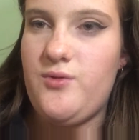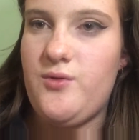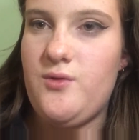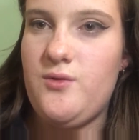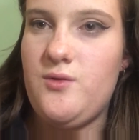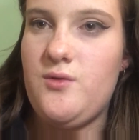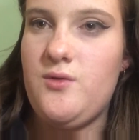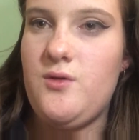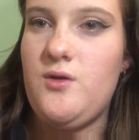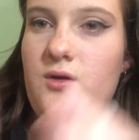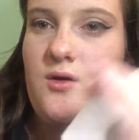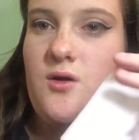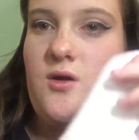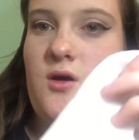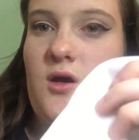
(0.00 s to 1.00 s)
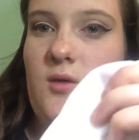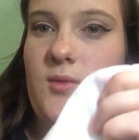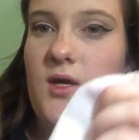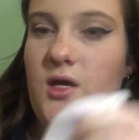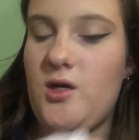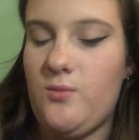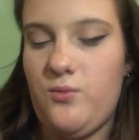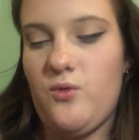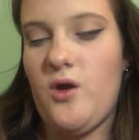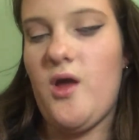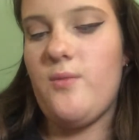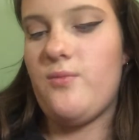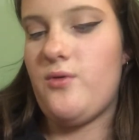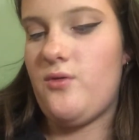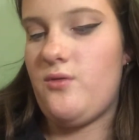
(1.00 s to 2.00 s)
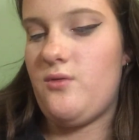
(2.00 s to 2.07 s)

a makeup wipe.